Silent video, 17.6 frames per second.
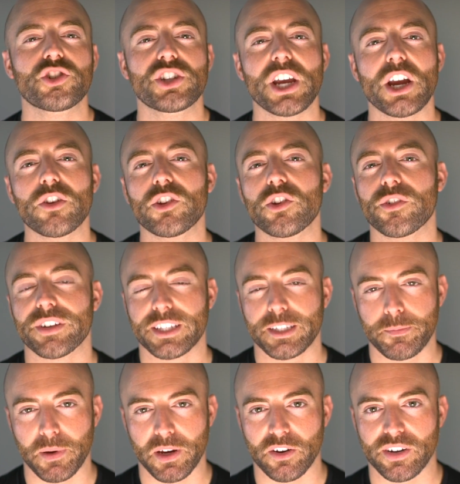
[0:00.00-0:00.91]
share their
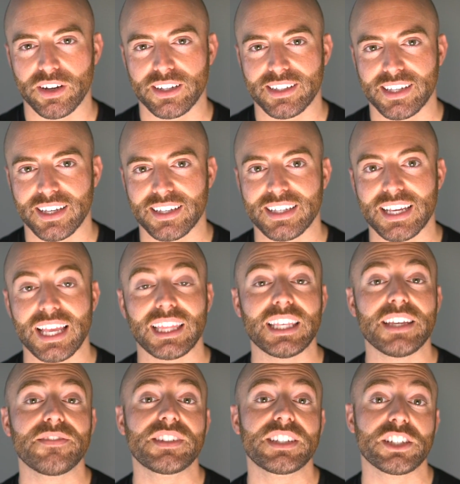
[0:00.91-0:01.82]
experiences and
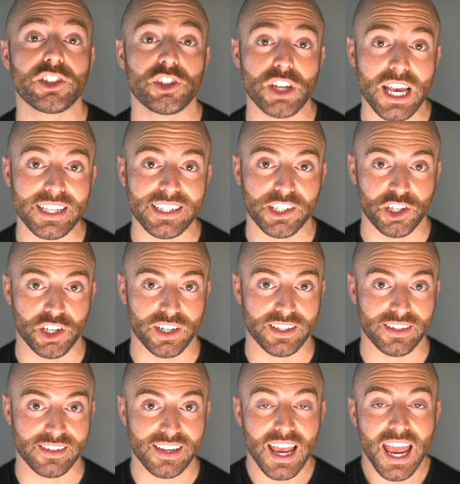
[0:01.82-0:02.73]
leave
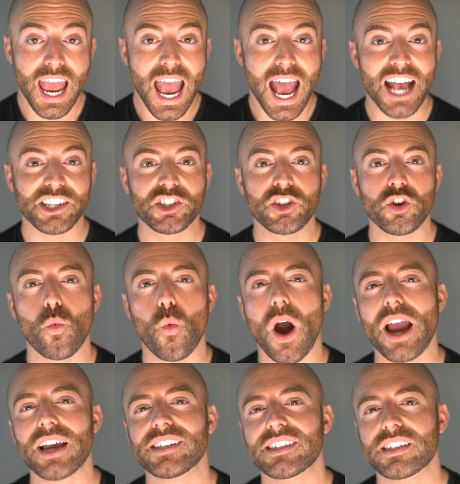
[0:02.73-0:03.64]
suggestions as
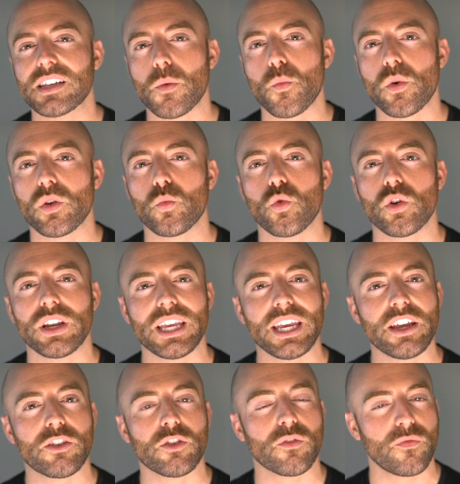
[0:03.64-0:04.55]
why someone would
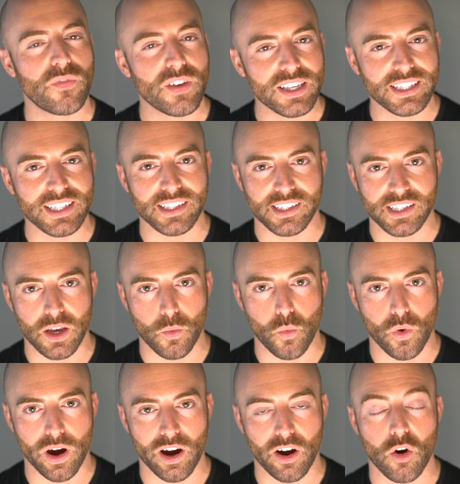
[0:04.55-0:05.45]
either visit
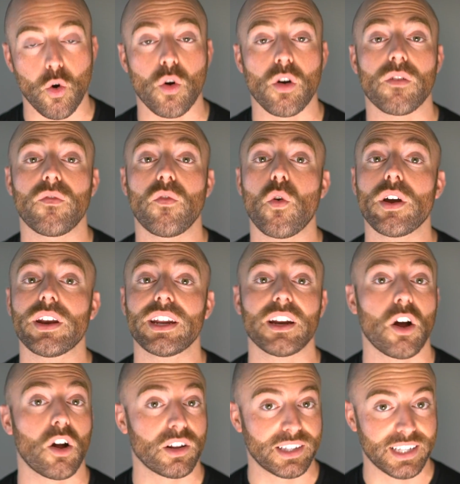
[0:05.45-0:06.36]
somewhere or avoid
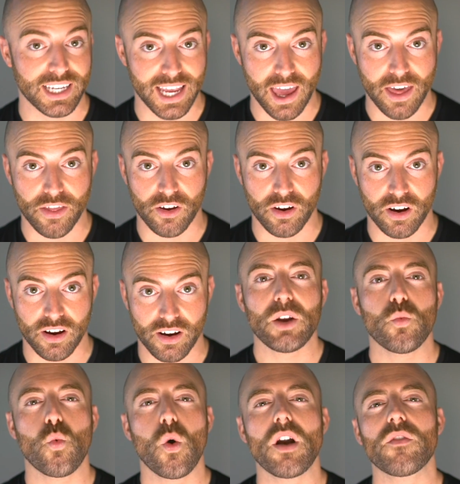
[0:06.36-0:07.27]
it altogether.
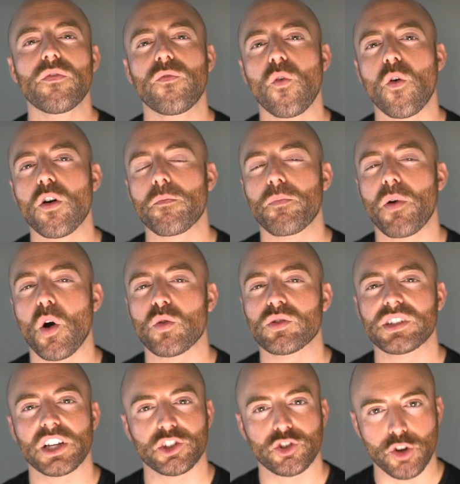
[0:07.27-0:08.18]
In one forum
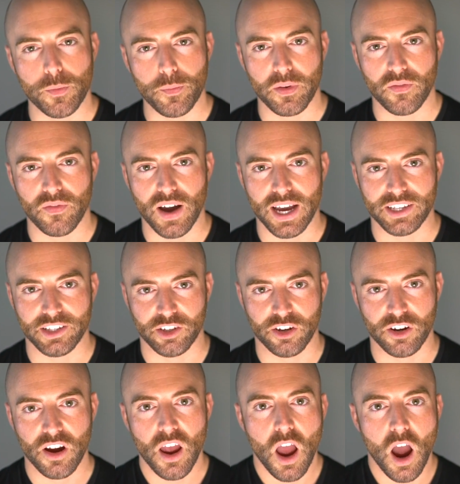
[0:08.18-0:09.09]
post on
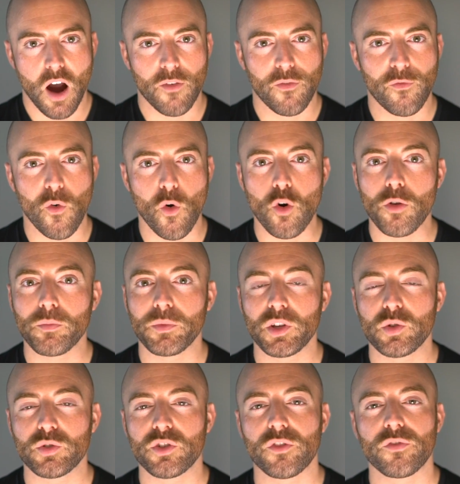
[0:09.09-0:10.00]
TripAdvisor, a forum
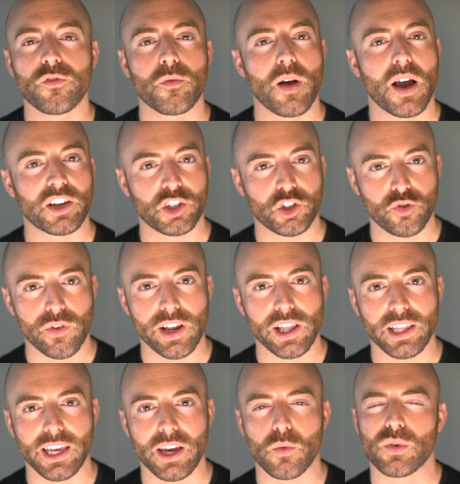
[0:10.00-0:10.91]
user from
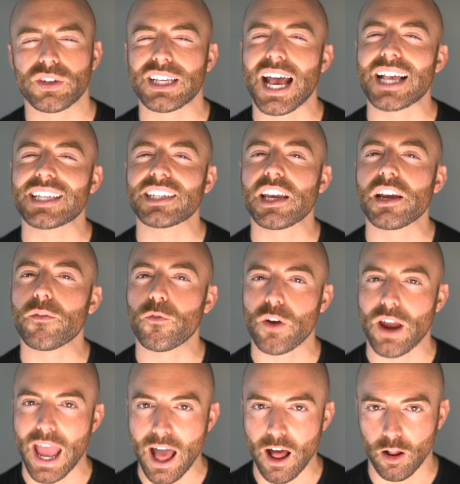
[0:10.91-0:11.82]
Australia was asking
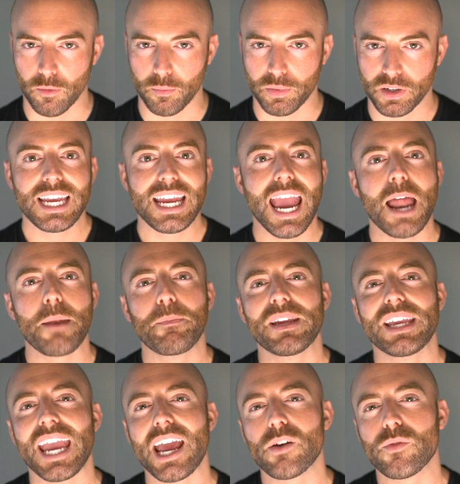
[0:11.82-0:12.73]
for help. He had
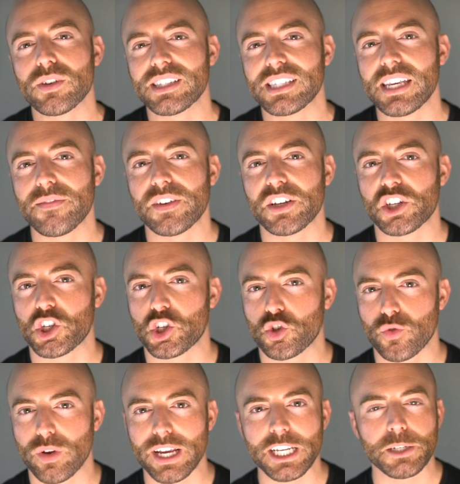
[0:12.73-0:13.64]
began receiving
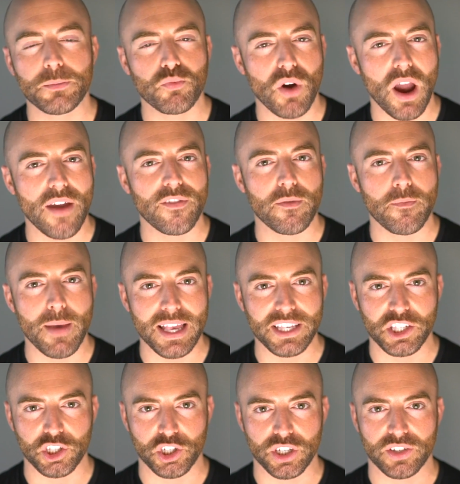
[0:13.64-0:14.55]
strange private
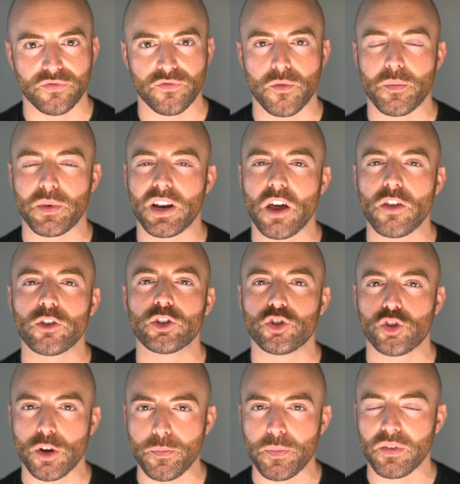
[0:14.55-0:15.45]
messages from another
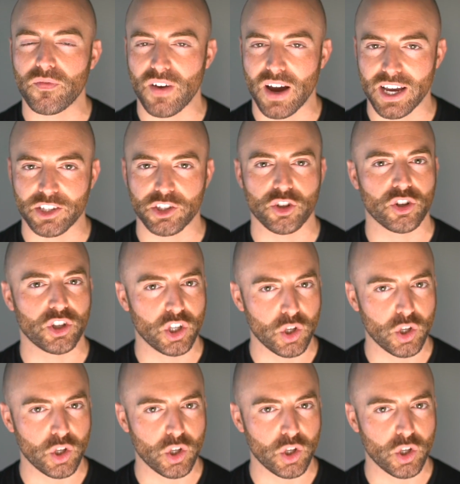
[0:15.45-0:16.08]
TripAdvisor